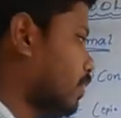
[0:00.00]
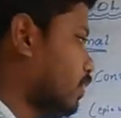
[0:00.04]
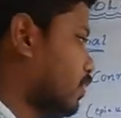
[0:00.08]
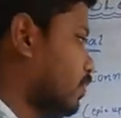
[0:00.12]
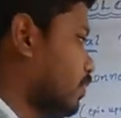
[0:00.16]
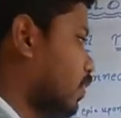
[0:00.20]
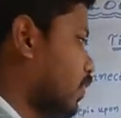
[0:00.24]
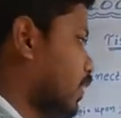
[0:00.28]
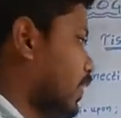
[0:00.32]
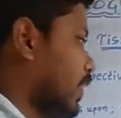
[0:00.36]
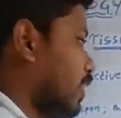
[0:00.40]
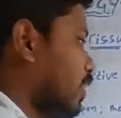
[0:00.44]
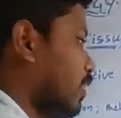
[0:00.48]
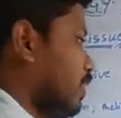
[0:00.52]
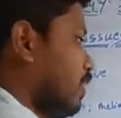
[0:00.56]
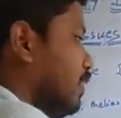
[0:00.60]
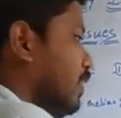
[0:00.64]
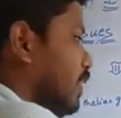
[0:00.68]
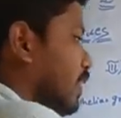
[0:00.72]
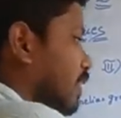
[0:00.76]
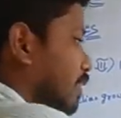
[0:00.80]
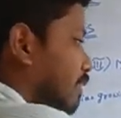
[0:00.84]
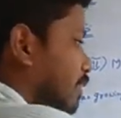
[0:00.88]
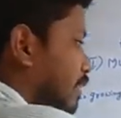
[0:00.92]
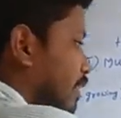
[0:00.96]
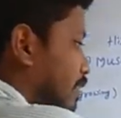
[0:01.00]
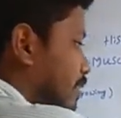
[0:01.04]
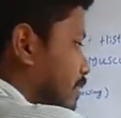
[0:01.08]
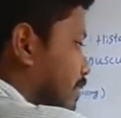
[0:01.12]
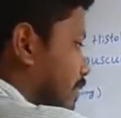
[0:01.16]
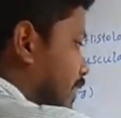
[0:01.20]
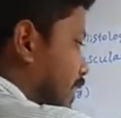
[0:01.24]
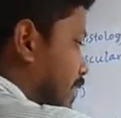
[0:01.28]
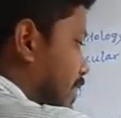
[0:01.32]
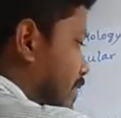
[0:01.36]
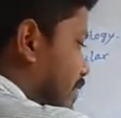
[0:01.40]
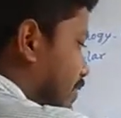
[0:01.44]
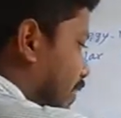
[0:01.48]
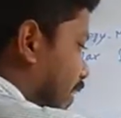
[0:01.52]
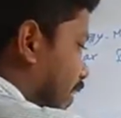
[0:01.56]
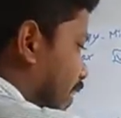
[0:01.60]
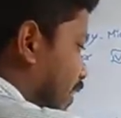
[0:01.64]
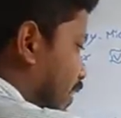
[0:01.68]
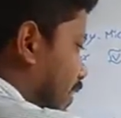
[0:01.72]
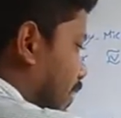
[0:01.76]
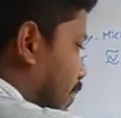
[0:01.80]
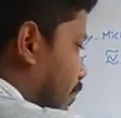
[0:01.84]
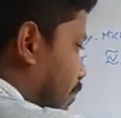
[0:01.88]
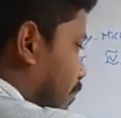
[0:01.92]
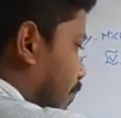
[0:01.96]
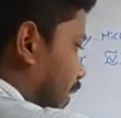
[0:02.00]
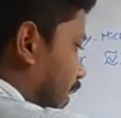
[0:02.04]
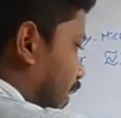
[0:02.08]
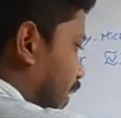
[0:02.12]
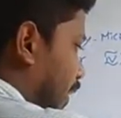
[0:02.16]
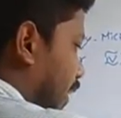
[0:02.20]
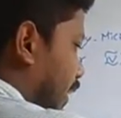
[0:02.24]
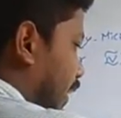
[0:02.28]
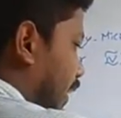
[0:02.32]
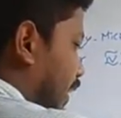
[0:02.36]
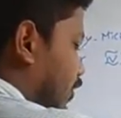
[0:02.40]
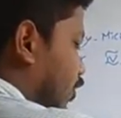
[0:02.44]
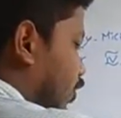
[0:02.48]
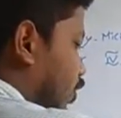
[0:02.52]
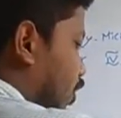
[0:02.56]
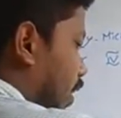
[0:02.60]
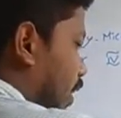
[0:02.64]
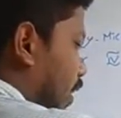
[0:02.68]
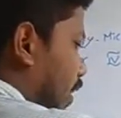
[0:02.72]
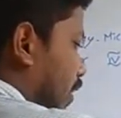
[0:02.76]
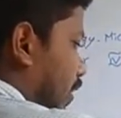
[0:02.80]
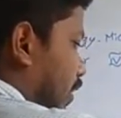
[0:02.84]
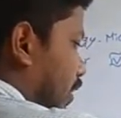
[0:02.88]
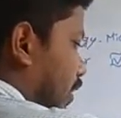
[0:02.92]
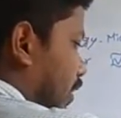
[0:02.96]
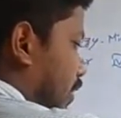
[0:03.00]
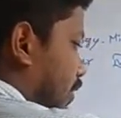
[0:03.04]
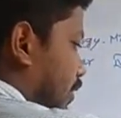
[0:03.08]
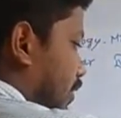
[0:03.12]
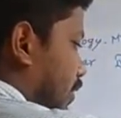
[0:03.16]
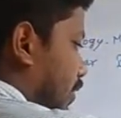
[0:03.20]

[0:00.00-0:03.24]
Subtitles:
So here the cells are completely tall.